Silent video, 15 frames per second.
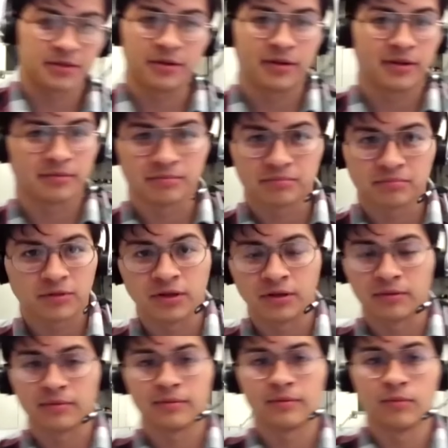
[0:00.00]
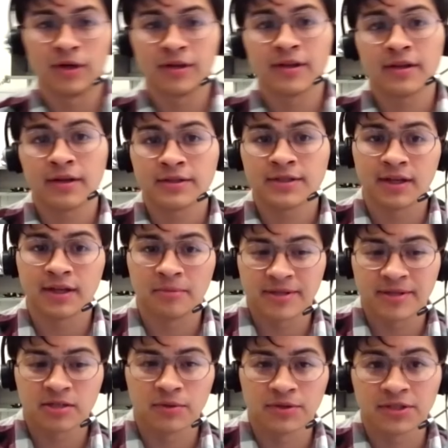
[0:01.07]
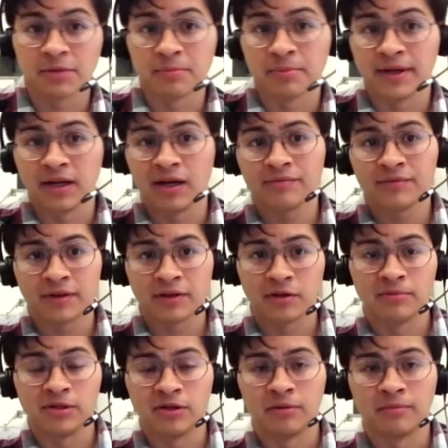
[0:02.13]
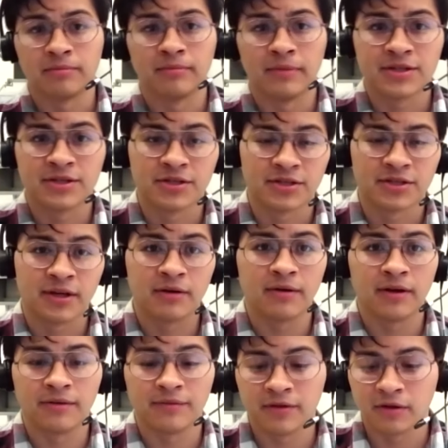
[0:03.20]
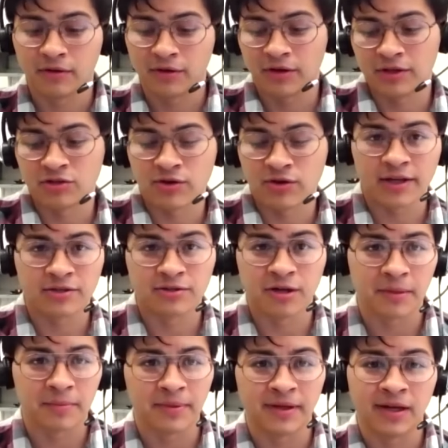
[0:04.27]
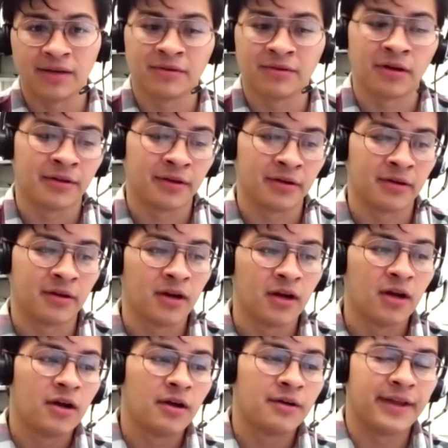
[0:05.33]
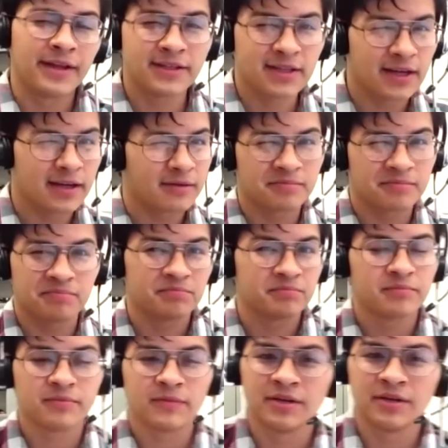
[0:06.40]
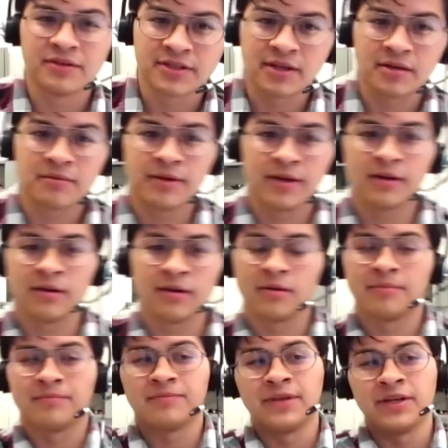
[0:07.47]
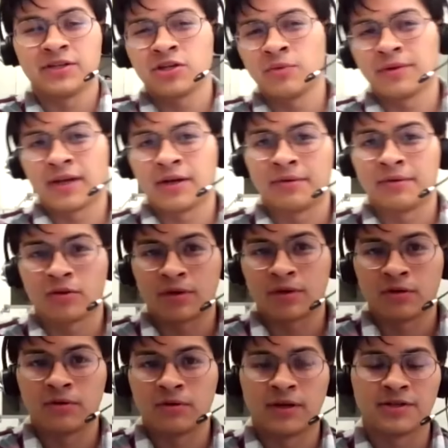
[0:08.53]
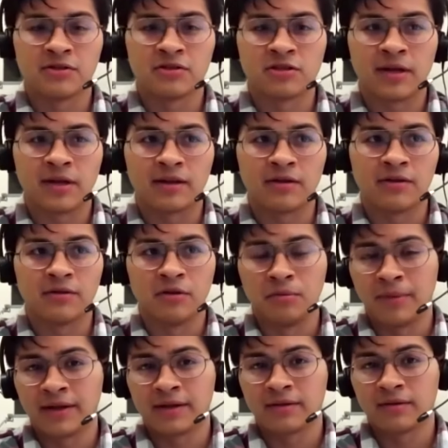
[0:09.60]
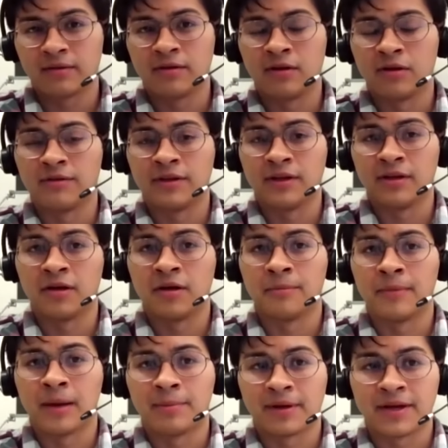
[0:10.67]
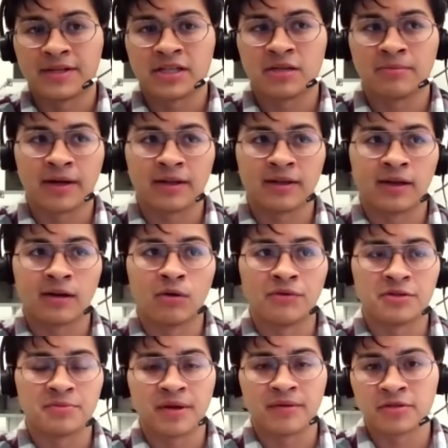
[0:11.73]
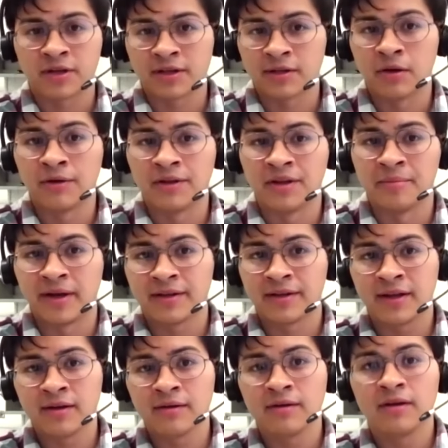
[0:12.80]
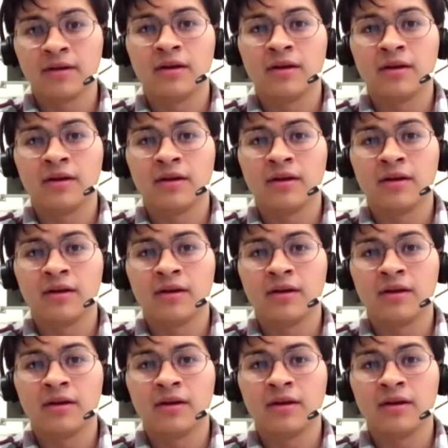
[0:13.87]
You can, one of the things that I mentioned was the PDF that you mentioned just now. If you can drag and drop the PDF on there, that's like give and take, right? The issue with that one, quote unquote, issue is that you might, the application might not always be able to get all the metadata.